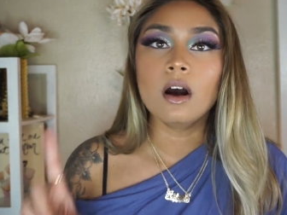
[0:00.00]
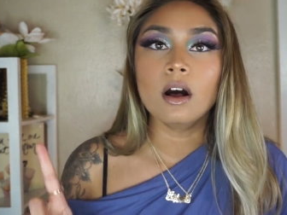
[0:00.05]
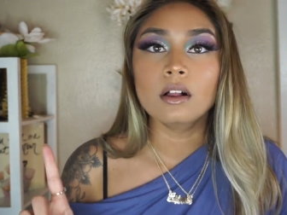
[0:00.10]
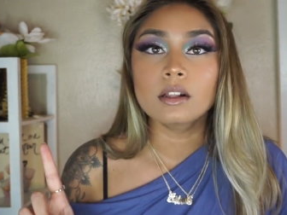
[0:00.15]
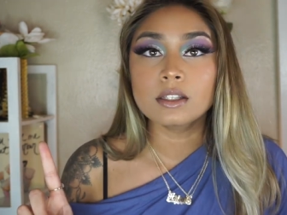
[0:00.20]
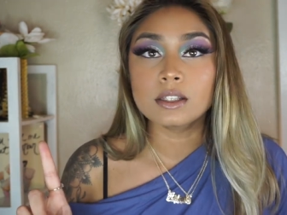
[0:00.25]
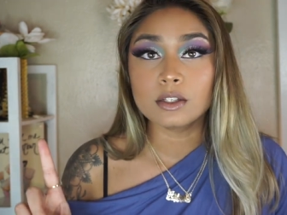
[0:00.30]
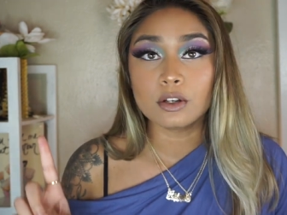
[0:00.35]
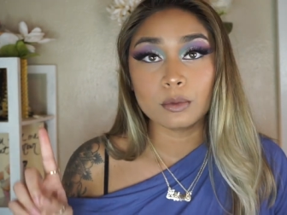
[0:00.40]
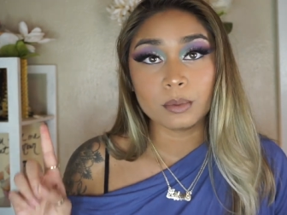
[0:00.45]

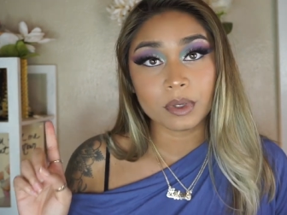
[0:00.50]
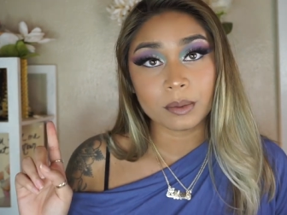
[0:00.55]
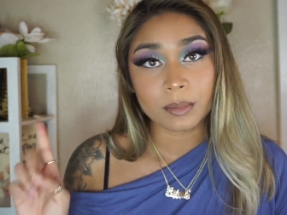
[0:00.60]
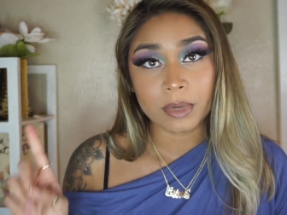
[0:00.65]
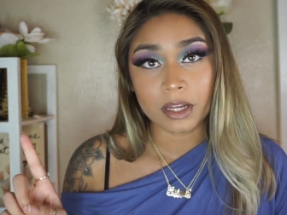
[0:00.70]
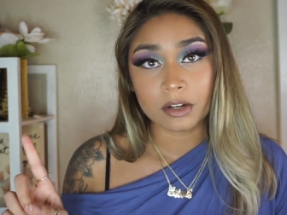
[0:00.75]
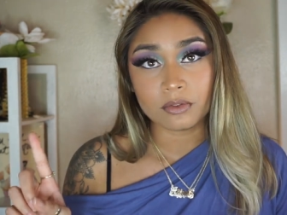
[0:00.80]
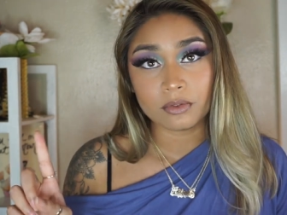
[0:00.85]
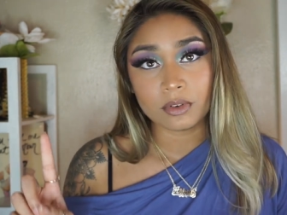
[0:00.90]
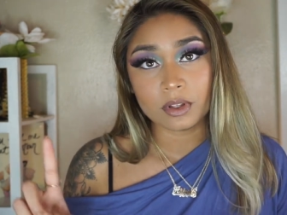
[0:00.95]
Also, be
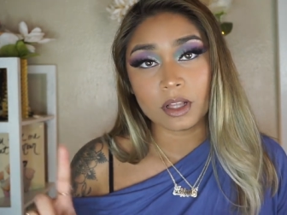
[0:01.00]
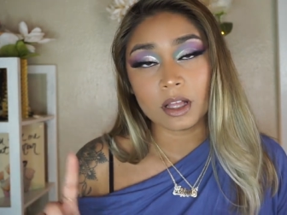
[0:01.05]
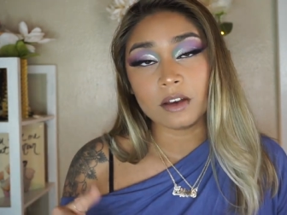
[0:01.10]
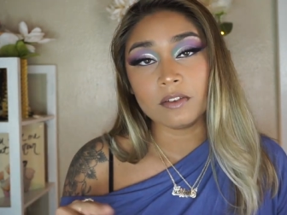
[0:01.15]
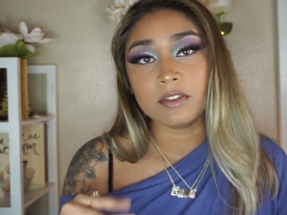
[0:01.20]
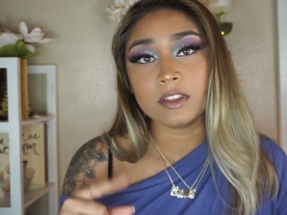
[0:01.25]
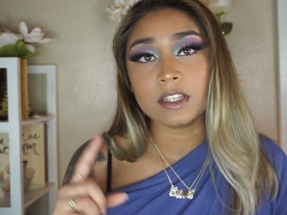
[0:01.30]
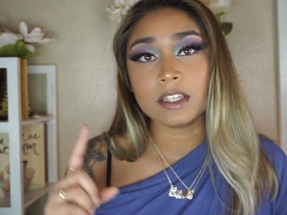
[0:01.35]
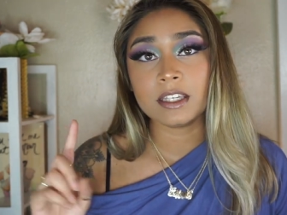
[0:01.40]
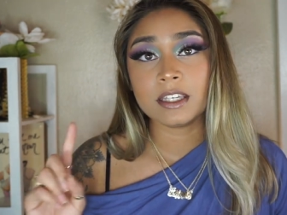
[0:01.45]
mindful
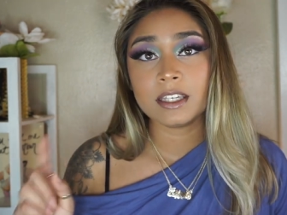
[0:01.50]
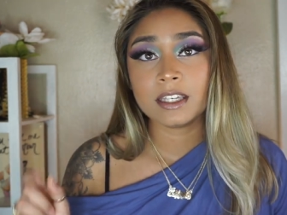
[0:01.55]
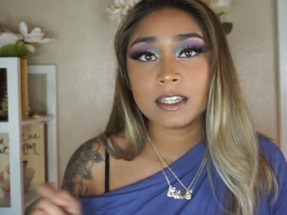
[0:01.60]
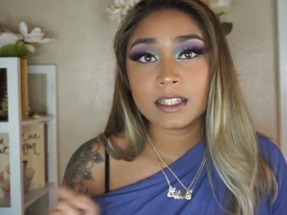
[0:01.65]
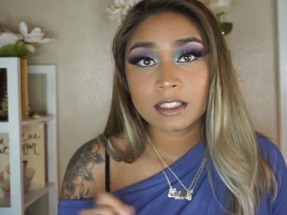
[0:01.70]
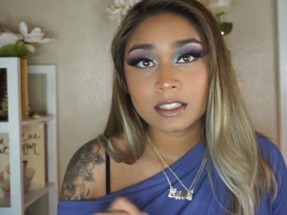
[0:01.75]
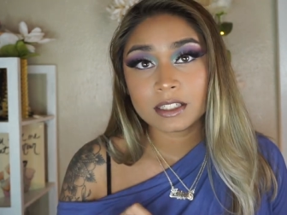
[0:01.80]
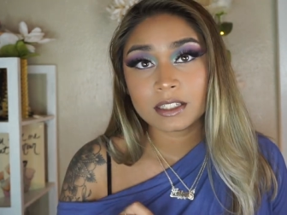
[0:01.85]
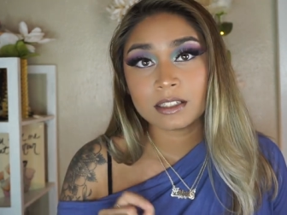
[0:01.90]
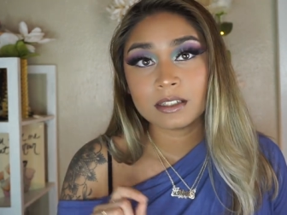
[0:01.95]
of the
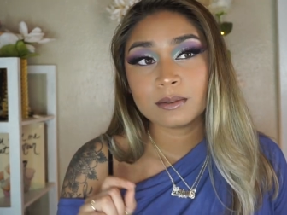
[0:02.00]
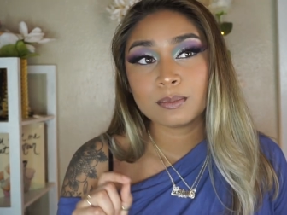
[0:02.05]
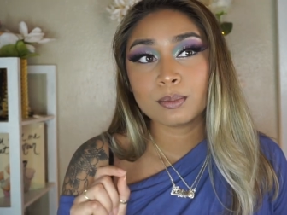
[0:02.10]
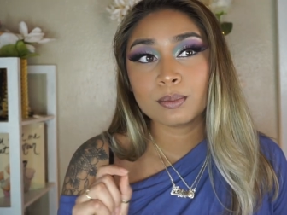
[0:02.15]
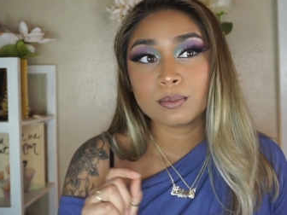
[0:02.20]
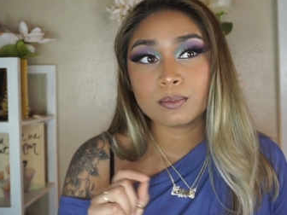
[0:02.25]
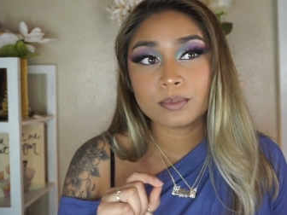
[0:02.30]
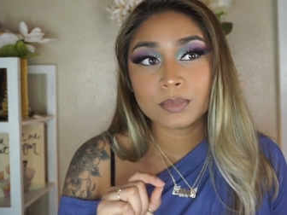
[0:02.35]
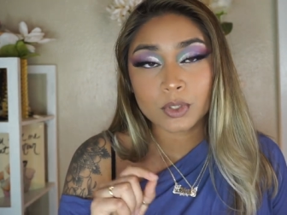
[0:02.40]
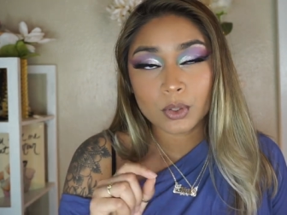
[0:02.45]
heat
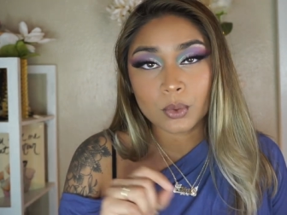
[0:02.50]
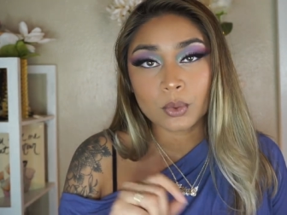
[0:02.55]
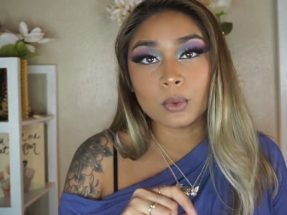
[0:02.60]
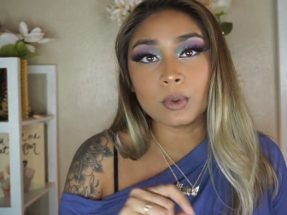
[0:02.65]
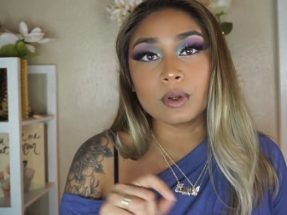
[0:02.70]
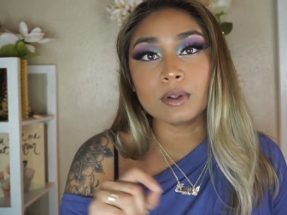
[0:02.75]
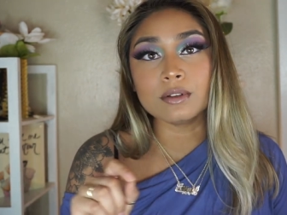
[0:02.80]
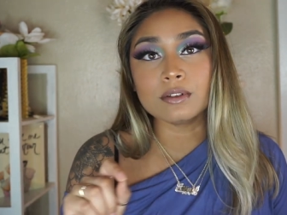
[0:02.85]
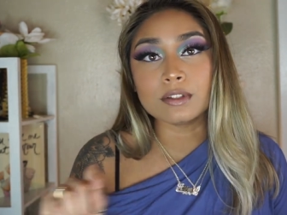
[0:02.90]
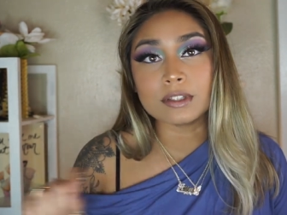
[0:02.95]

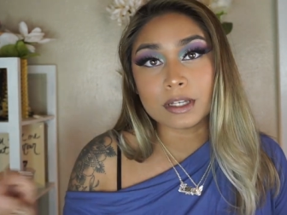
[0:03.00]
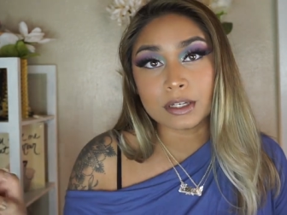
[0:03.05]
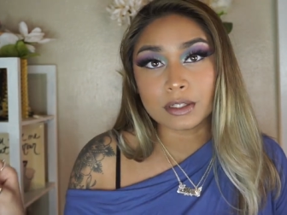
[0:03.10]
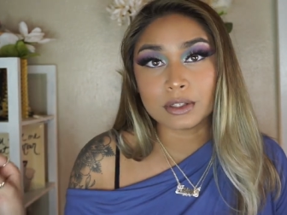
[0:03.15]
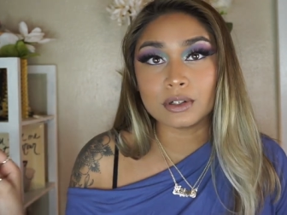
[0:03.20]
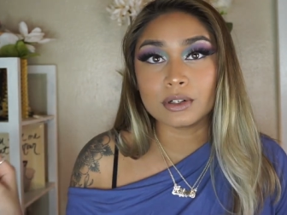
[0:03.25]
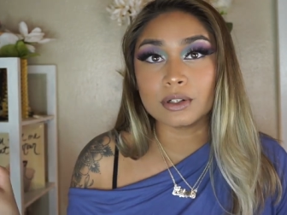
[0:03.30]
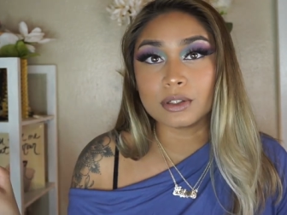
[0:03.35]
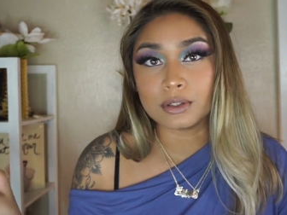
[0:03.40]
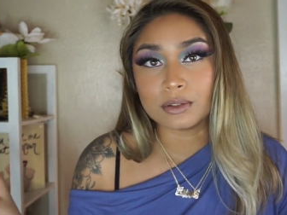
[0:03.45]
tools
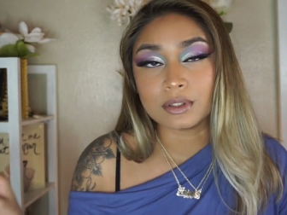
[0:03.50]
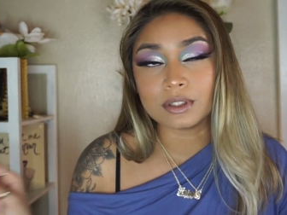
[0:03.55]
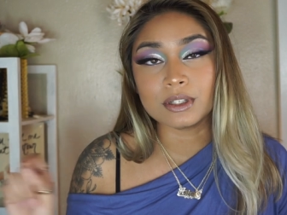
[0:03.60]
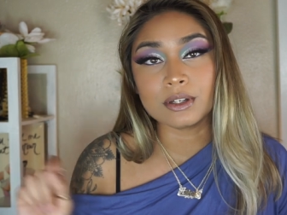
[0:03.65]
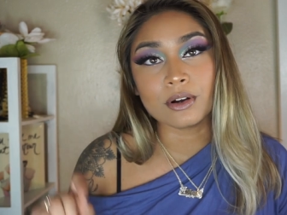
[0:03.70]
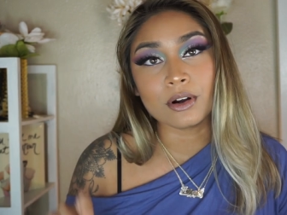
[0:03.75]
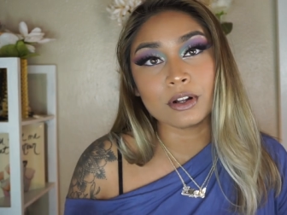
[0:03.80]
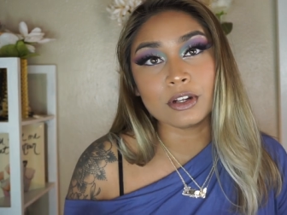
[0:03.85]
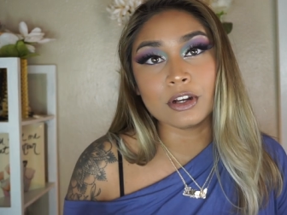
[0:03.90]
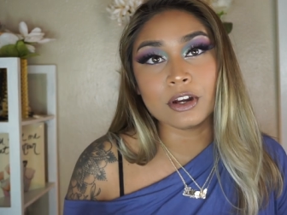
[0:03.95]
that you're
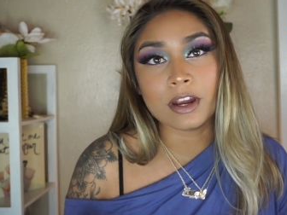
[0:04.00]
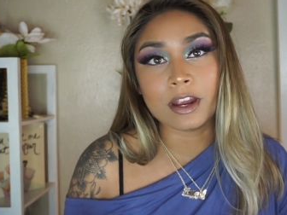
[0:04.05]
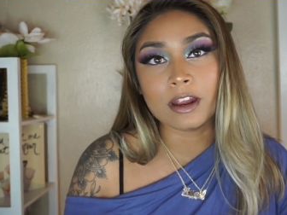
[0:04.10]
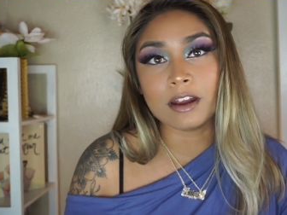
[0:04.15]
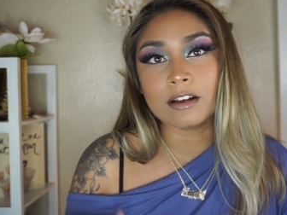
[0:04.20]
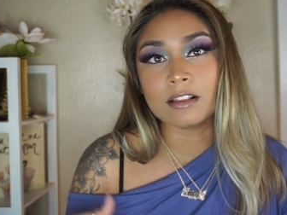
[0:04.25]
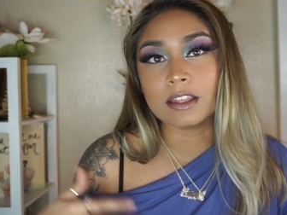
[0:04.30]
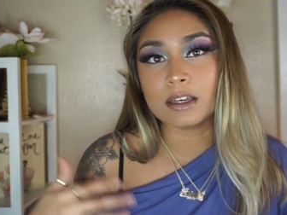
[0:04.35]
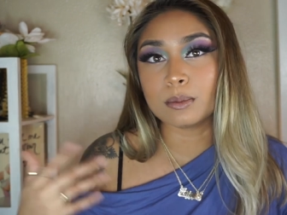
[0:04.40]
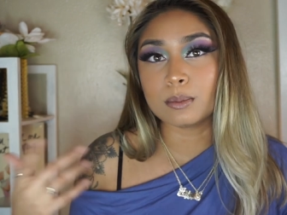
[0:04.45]
using on your
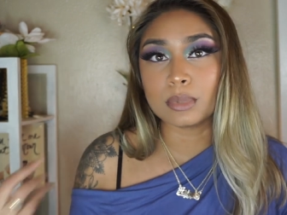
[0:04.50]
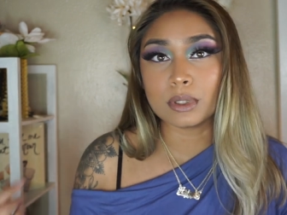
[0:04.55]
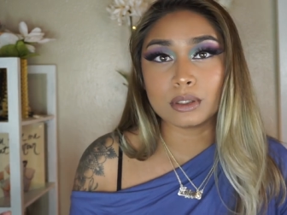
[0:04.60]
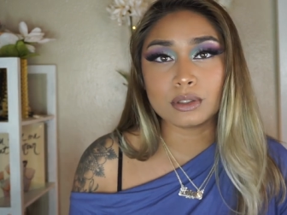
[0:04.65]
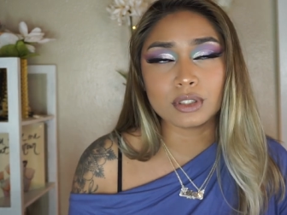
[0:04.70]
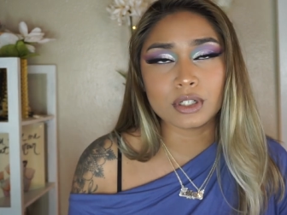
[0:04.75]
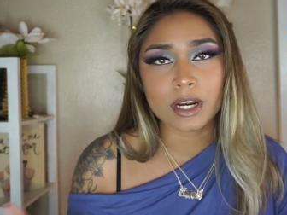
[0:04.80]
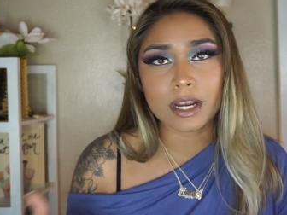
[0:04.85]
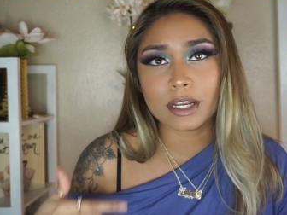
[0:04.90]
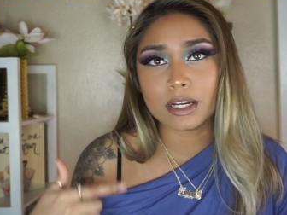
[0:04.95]
hair like blow
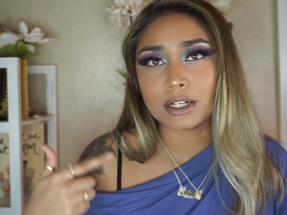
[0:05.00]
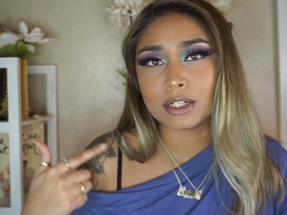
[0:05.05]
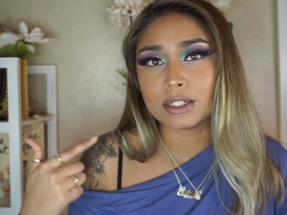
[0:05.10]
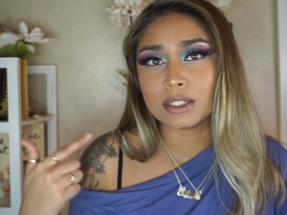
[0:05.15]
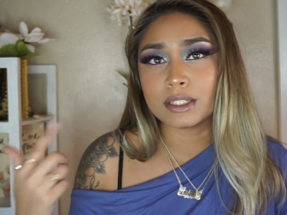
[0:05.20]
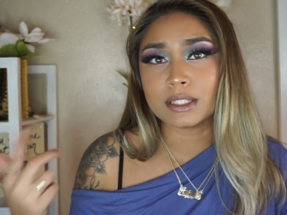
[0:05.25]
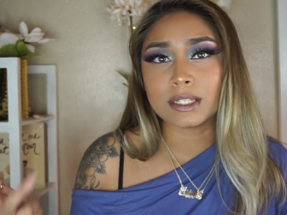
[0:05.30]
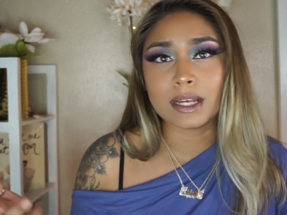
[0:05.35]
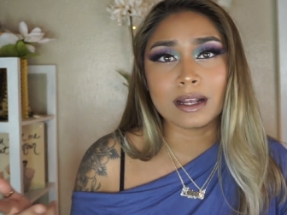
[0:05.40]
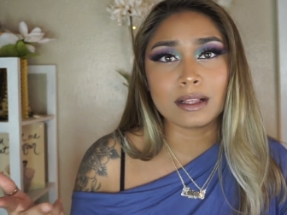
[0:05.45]

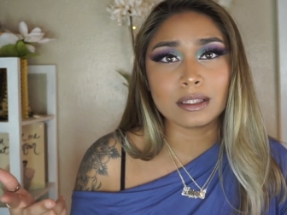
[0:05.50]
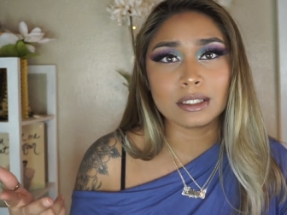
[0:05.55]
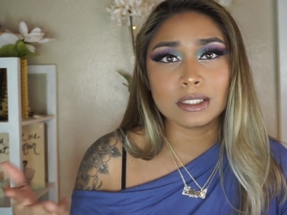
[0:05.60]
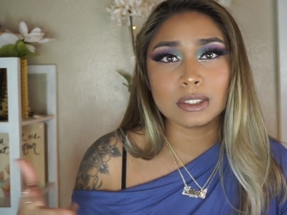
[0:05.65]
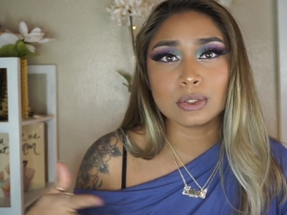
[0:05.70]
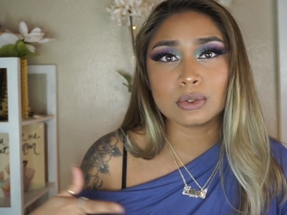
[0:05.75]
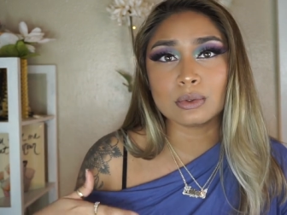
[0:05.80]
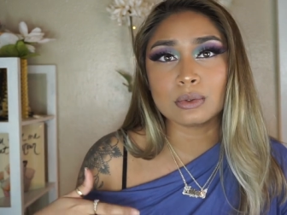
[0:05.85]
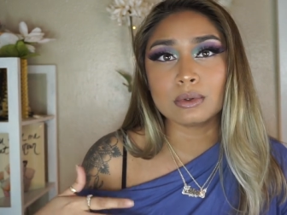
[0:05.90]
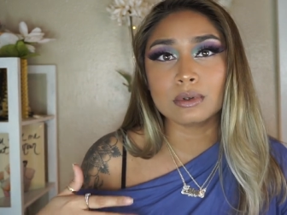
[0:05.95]
dryers,
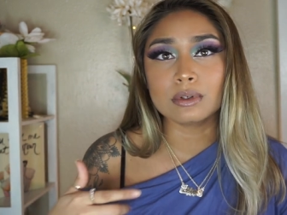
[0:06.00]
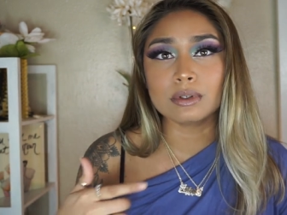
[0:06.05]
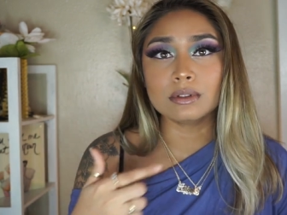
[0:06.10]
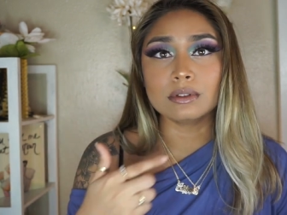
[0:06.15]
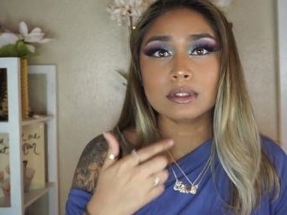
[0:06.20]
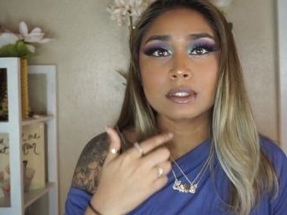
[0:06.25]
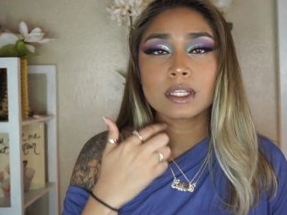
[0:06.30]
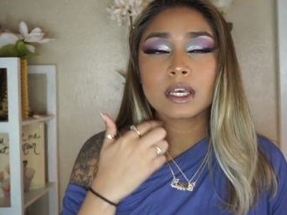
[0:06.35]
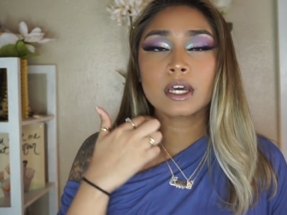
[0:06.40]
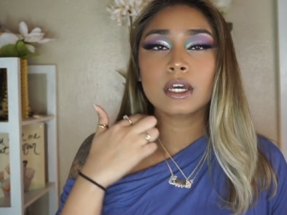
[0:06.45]
styling
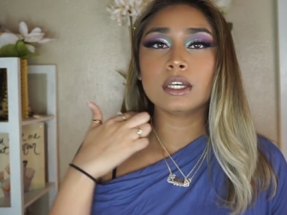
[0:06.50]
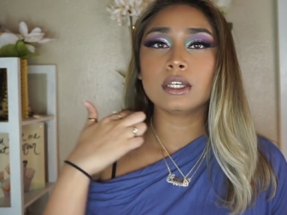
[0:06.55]
tools,